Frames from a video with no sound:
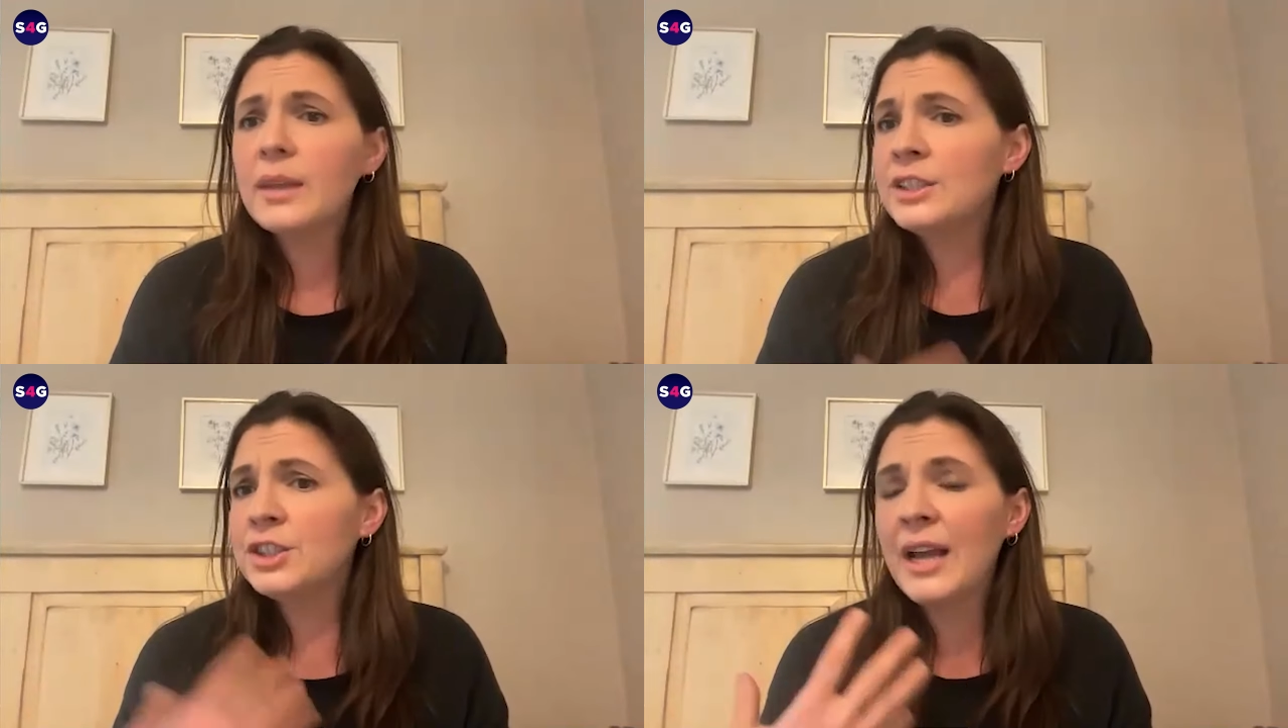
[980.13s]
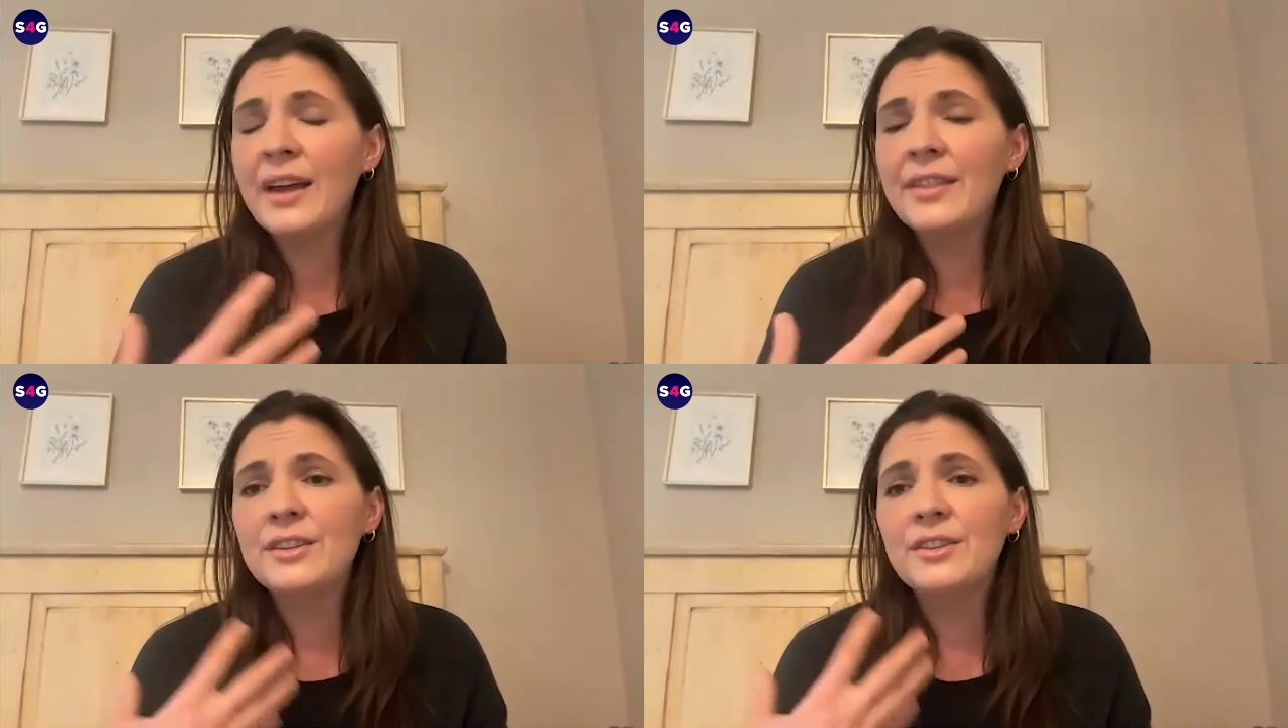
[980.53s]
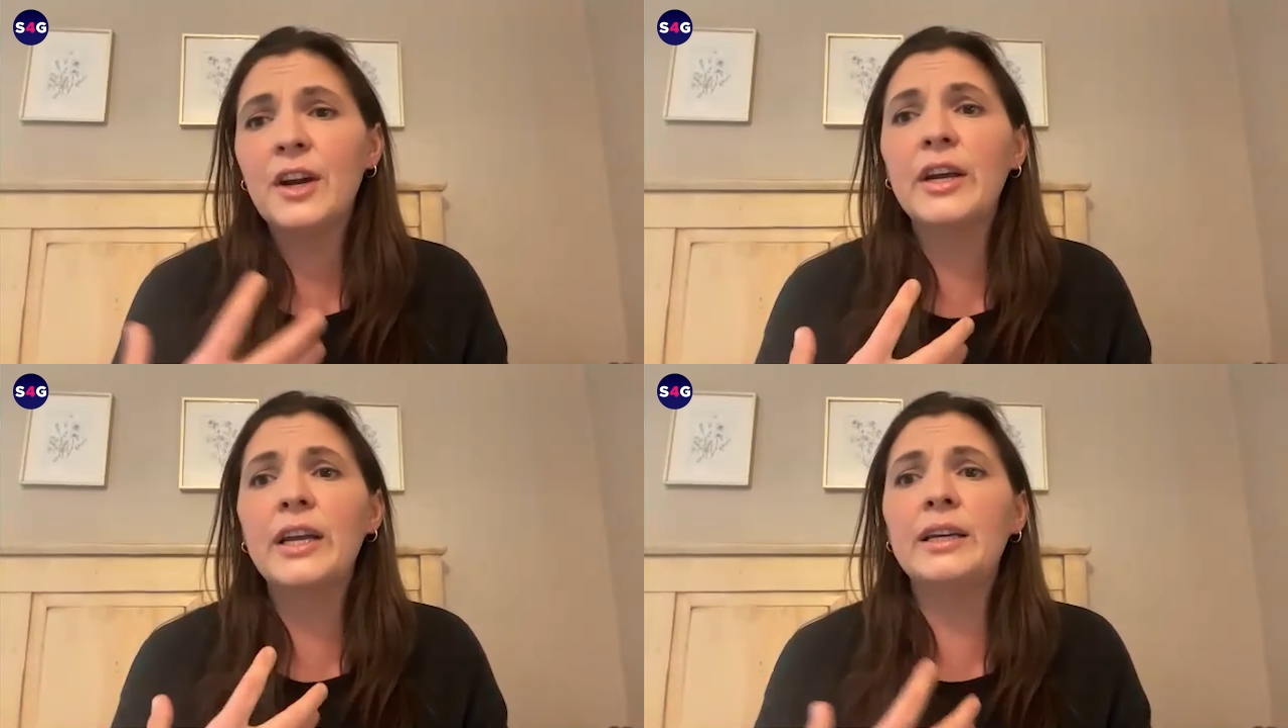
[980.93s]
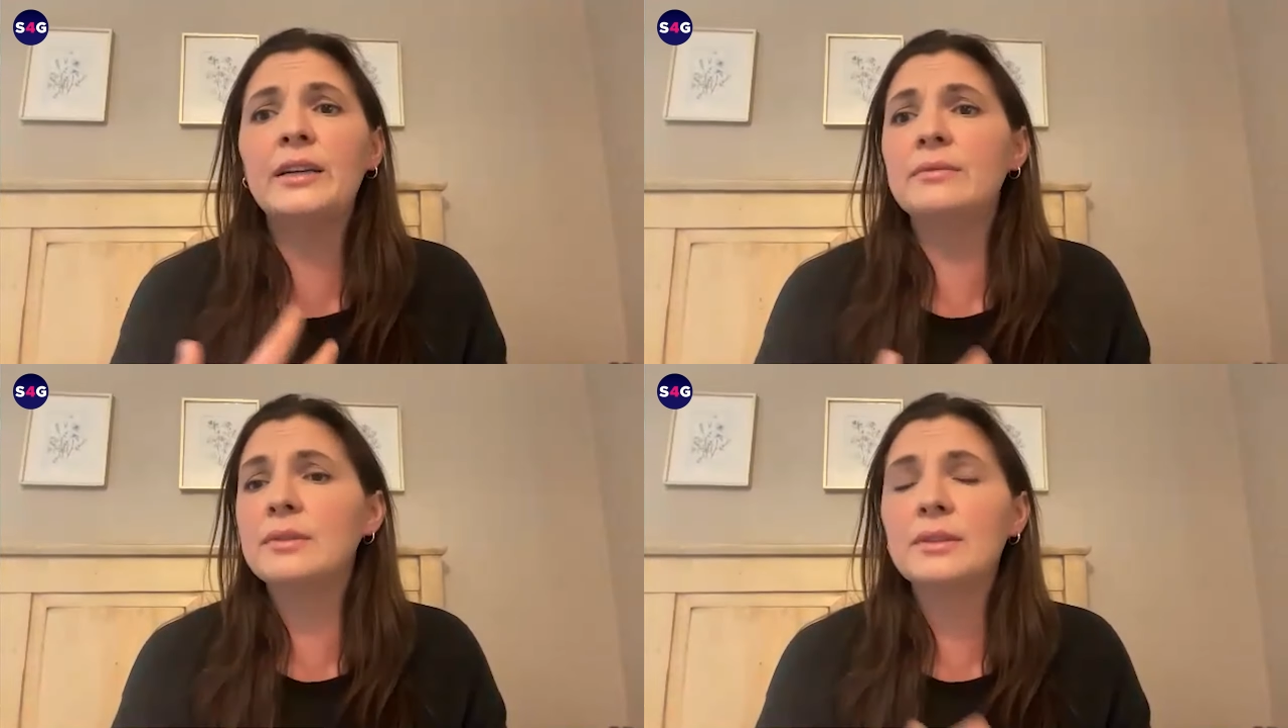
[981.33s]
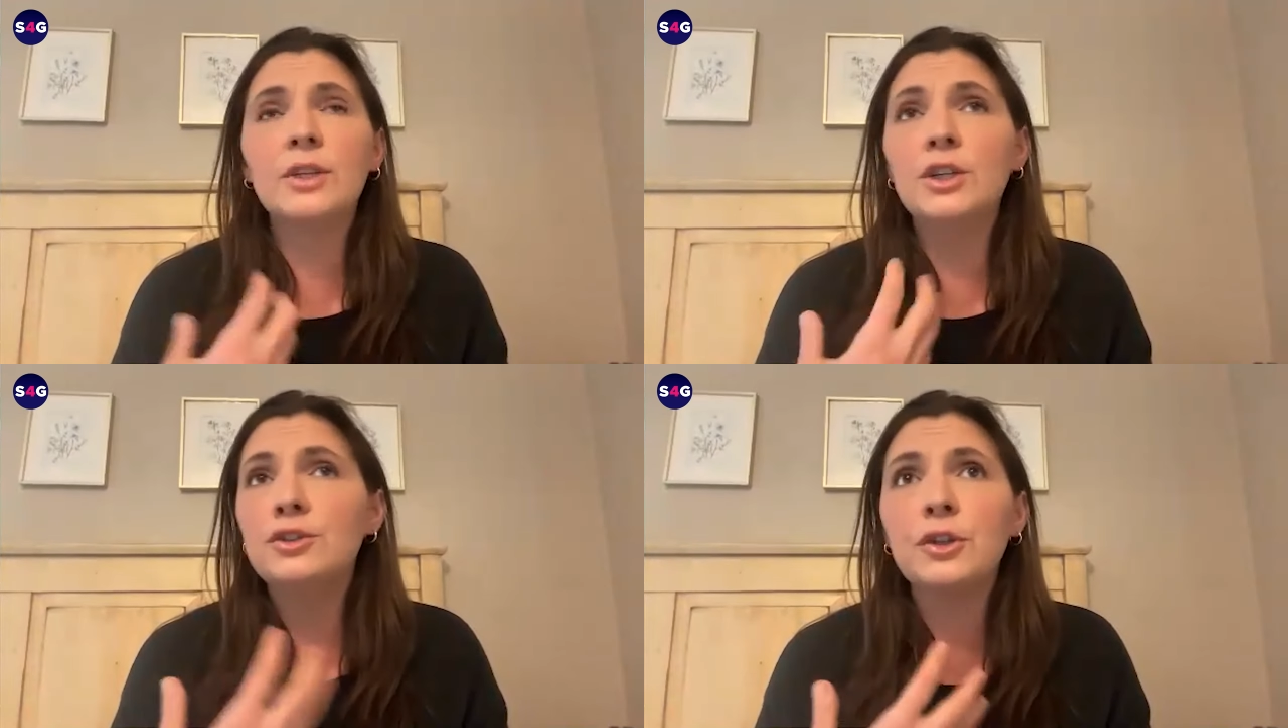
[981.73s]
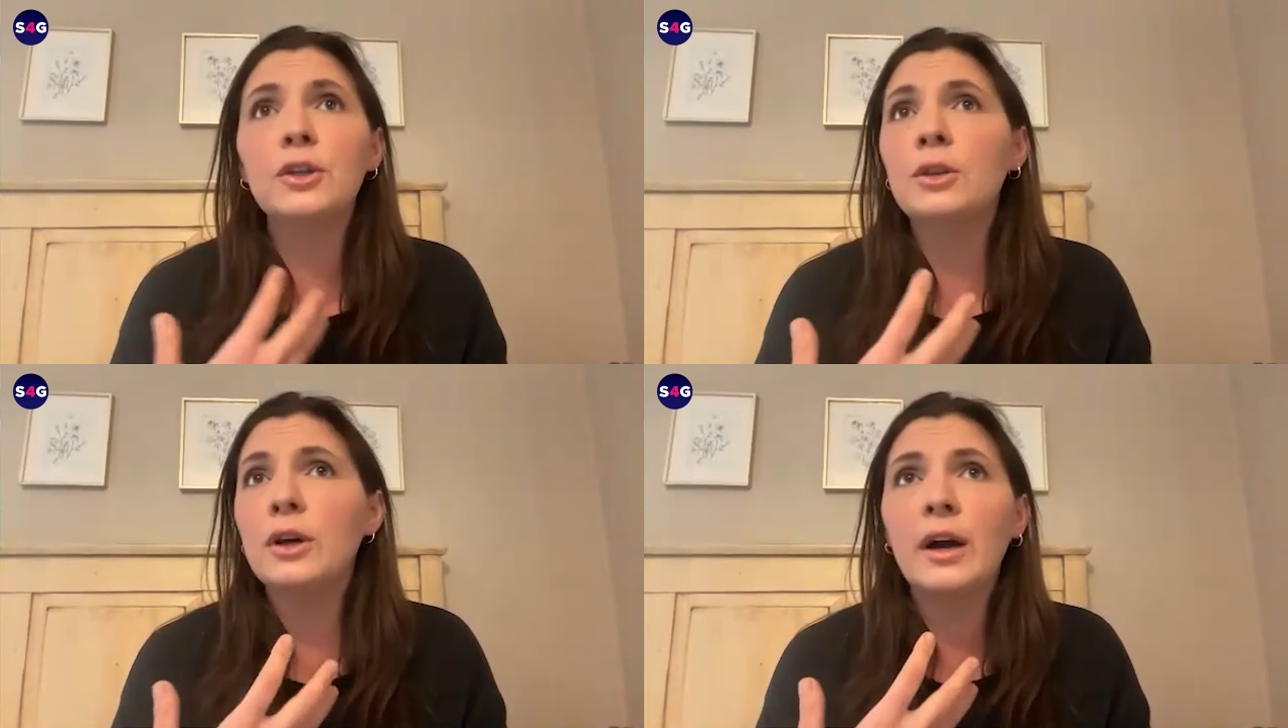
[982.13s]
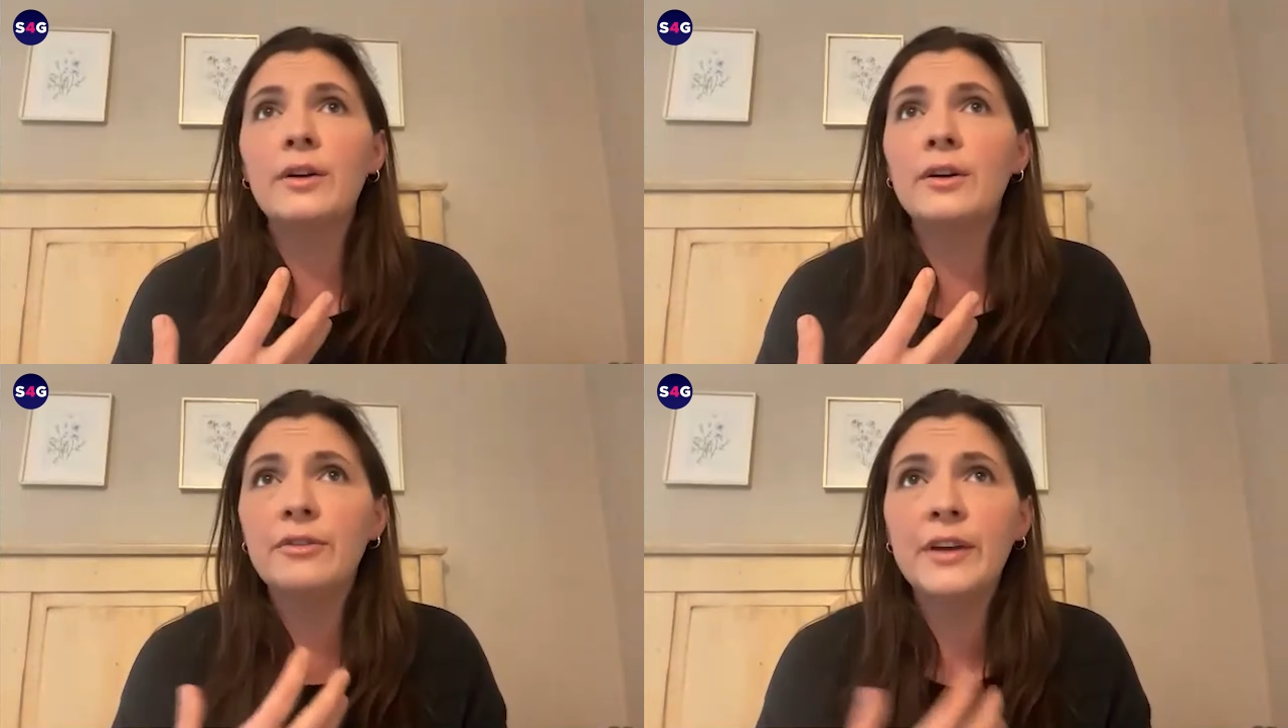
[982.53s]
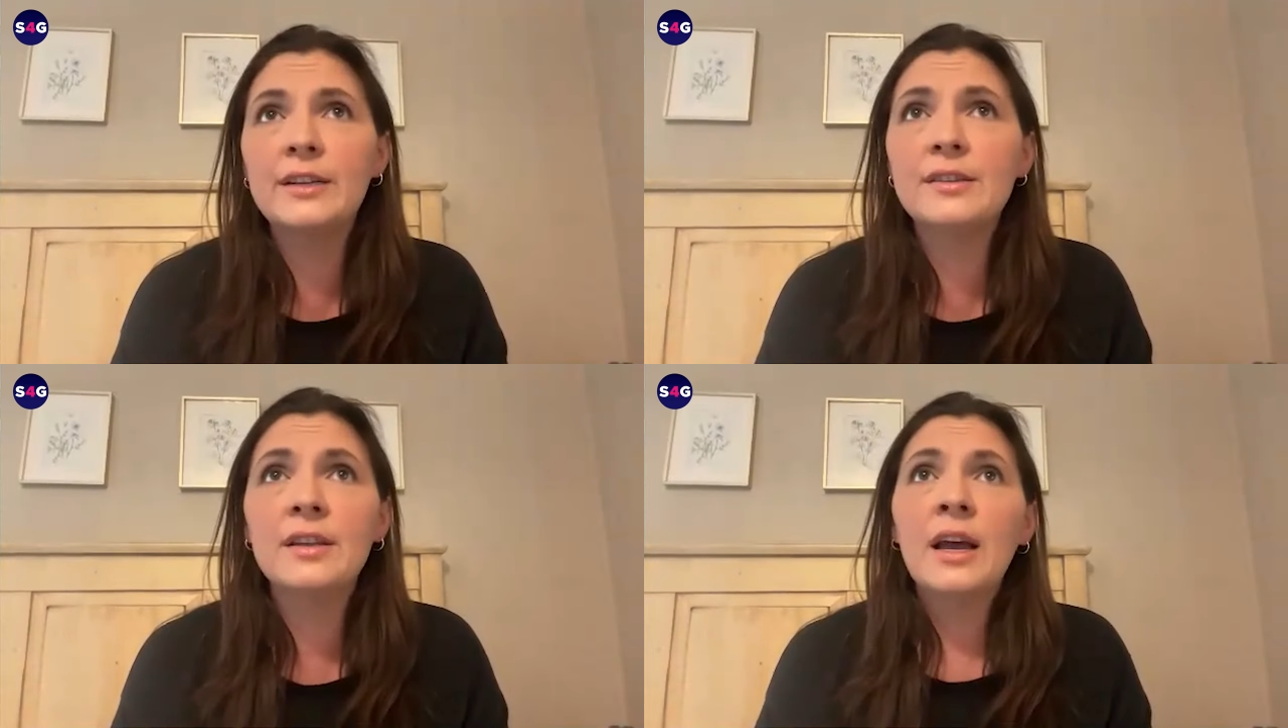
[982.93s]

and she had this very concerned look on her face